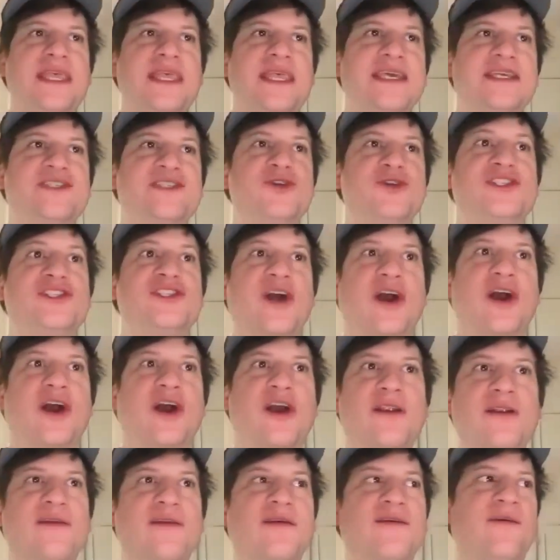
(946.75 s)
is you
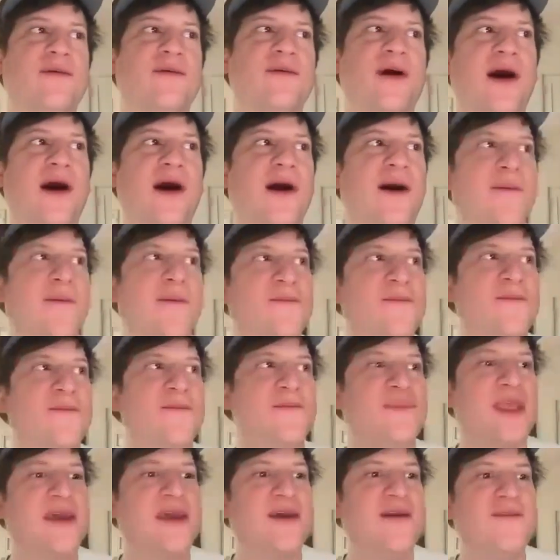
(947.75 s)
start um,
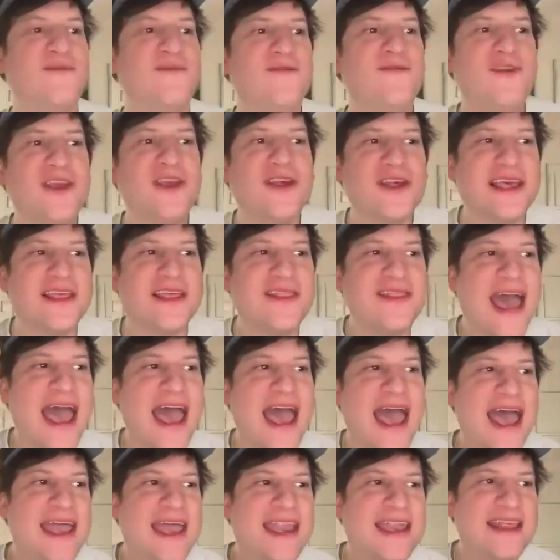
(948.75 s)
feeling
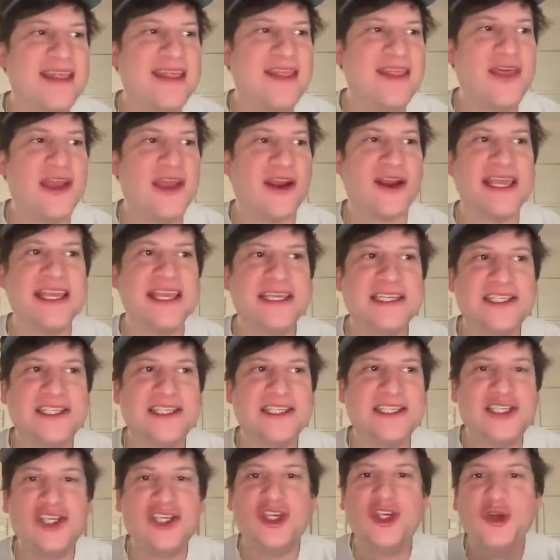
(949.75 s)
that there is
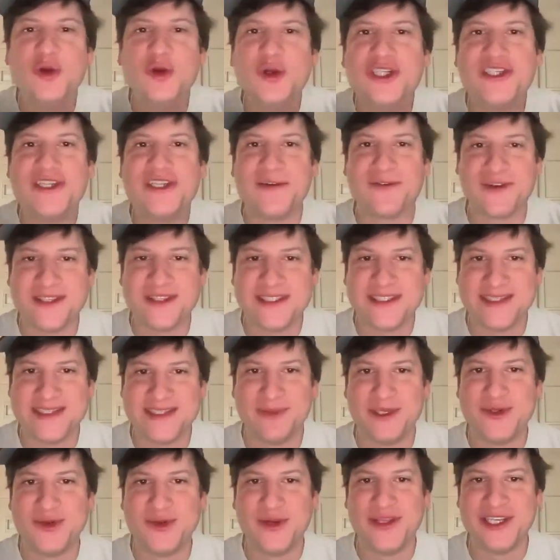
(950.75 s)
huge differences
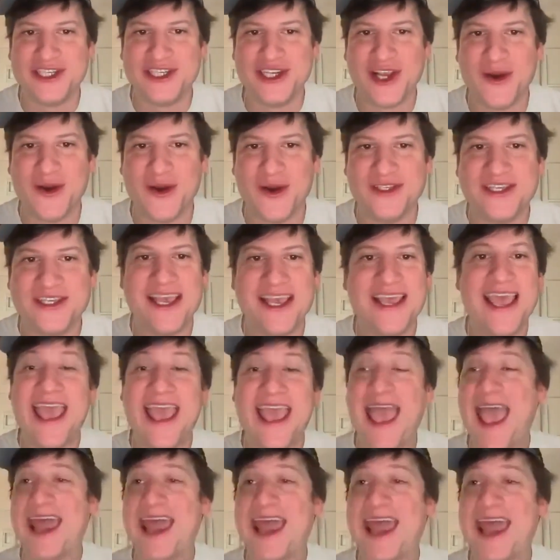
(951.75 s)
between the shows.
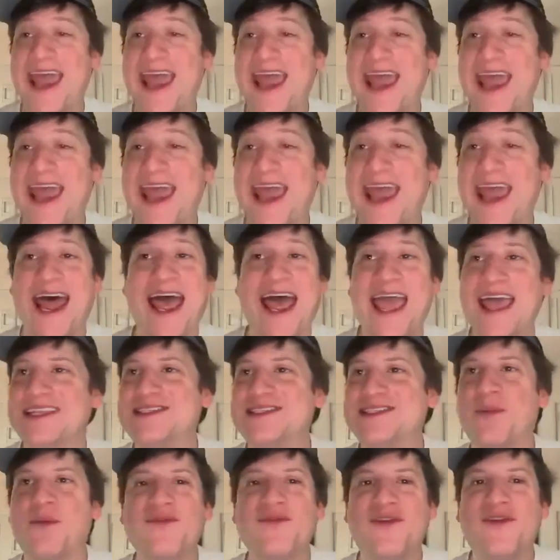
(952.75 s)
And I
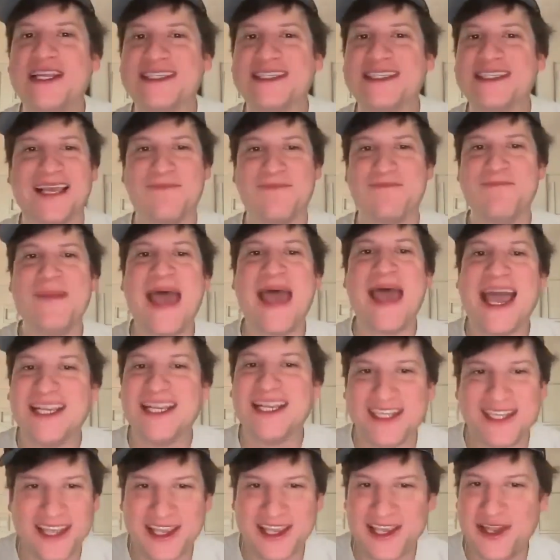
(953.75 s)
and some of it is like
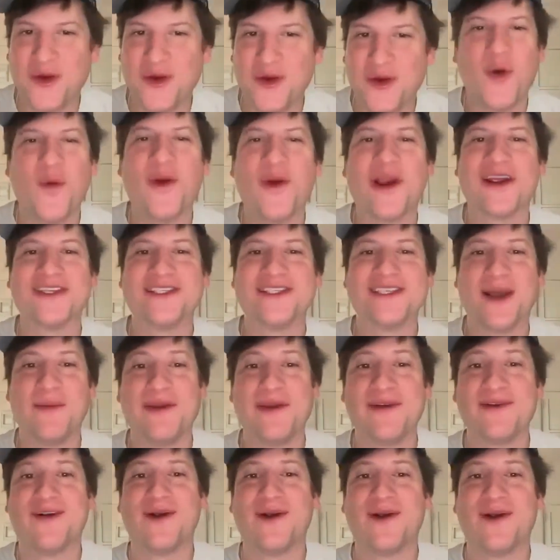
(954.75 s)
magic. Like you don't know where it's
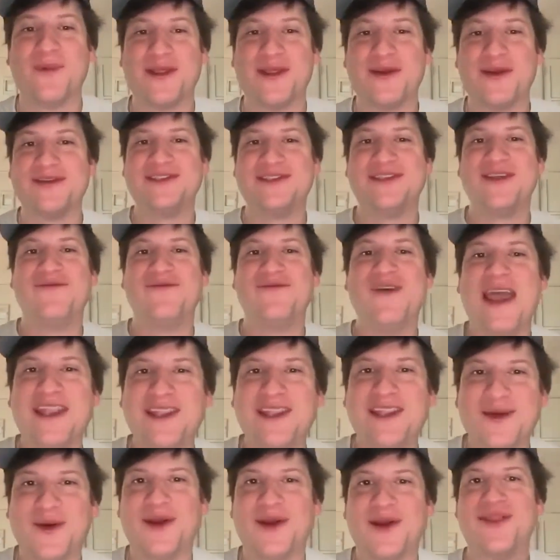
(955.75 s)
coming from, whether it's the
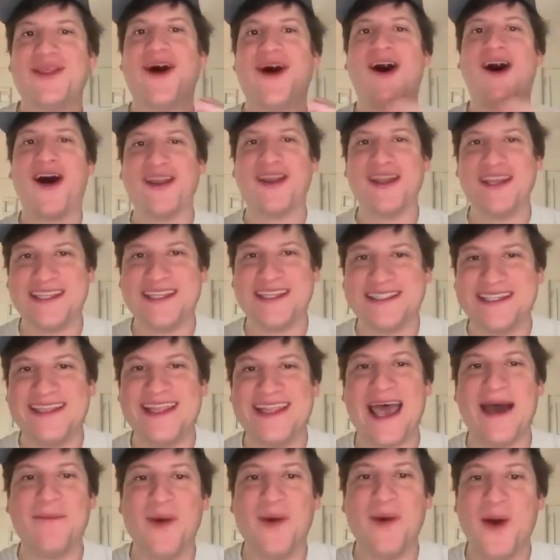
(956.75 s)
venue or the audience at
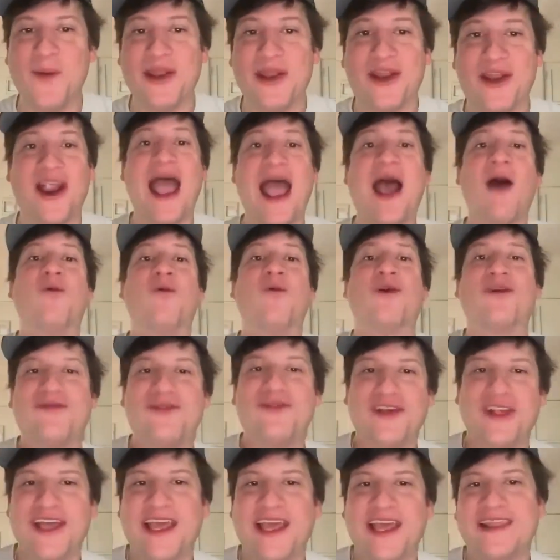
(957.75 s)
that moment or how we're
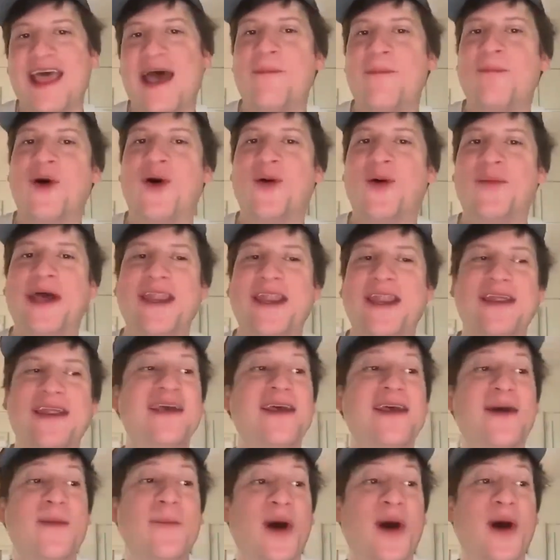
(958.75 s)
feeling at that moment.
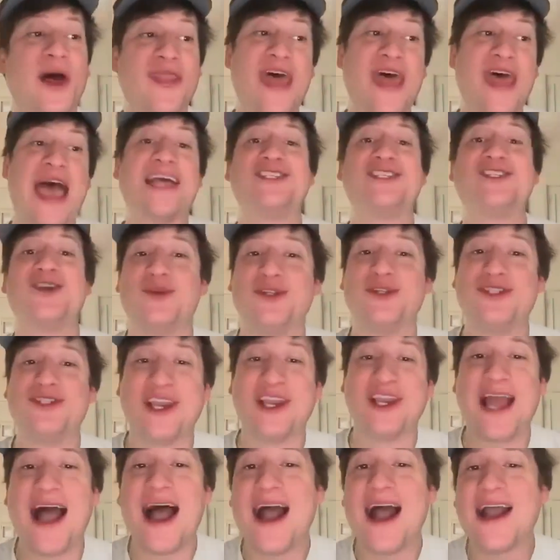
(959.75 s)
But that show in
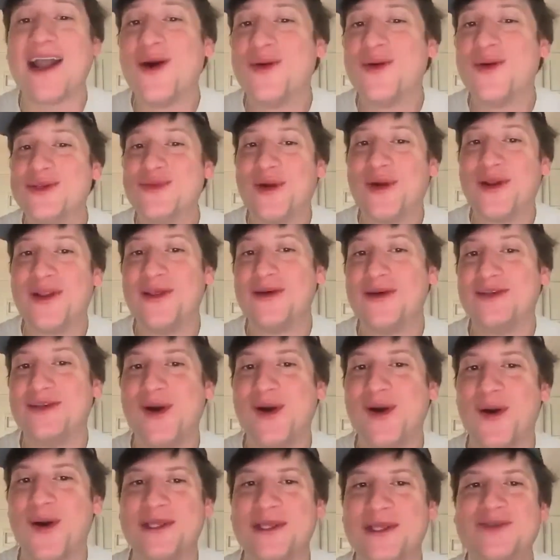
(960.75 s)
Chicago one of those
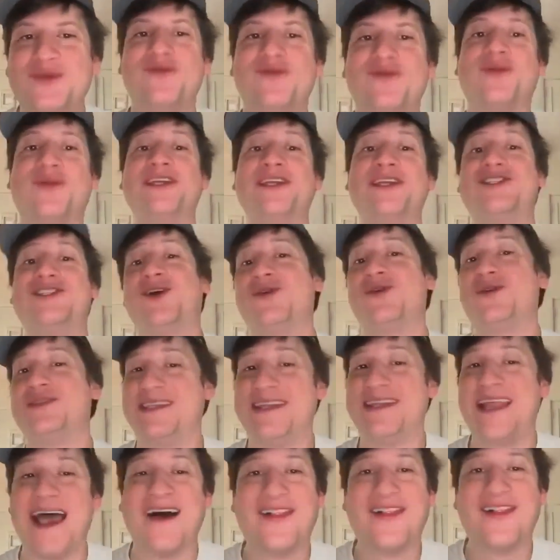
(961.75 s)
moments. We've played shows in
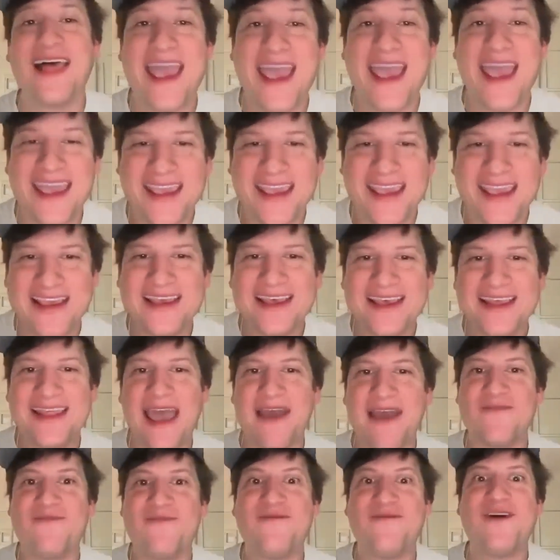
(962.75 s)
LA
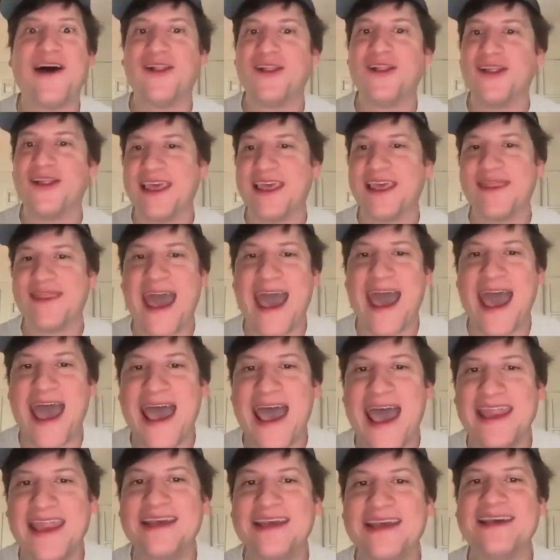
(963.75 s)
that felt like
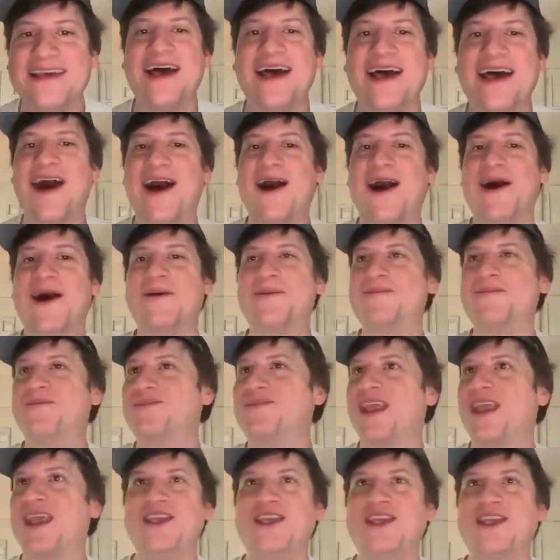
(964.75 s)
that. Um,
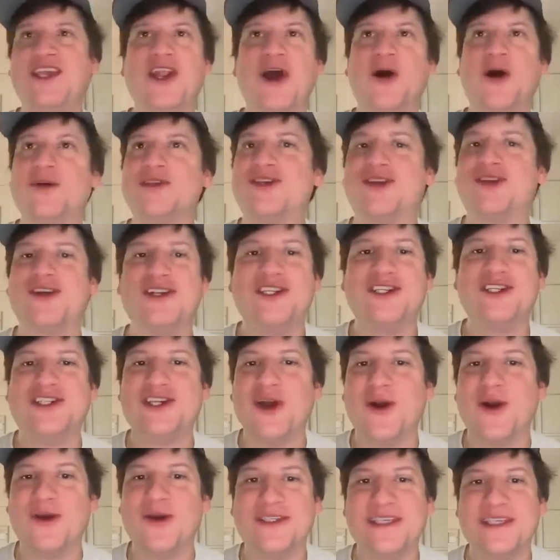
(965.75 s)
you know, certain
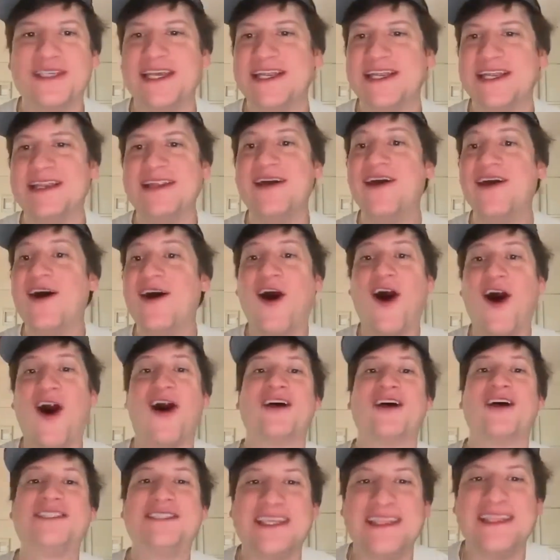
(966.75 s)
shows in
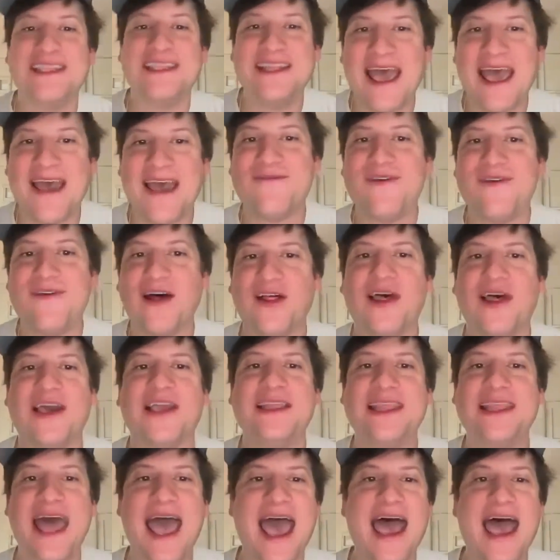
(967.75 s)
Austin that felt
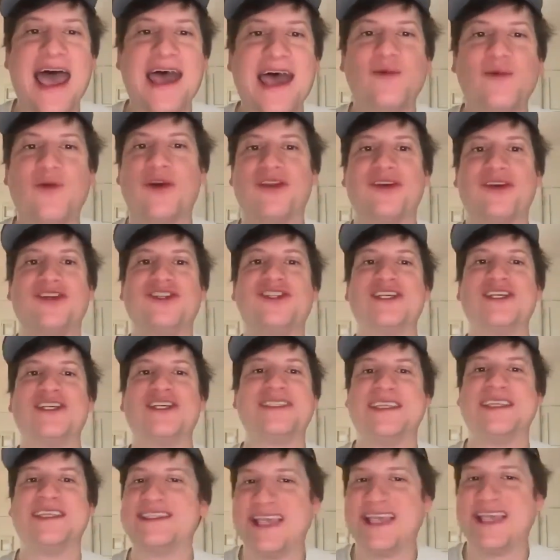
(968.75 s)
like that, where there's
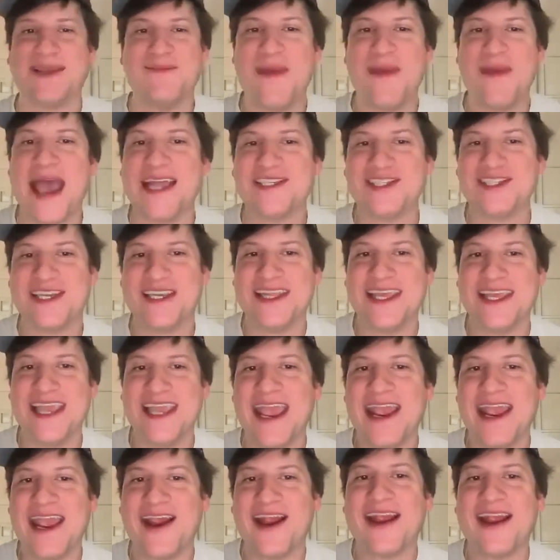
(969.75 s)
just this like magic
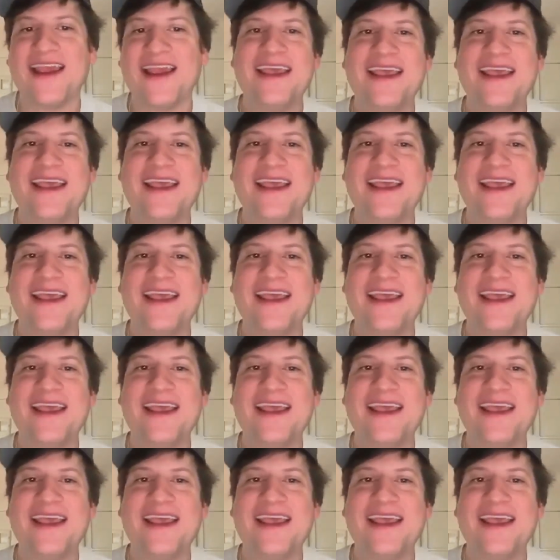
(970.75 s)
there.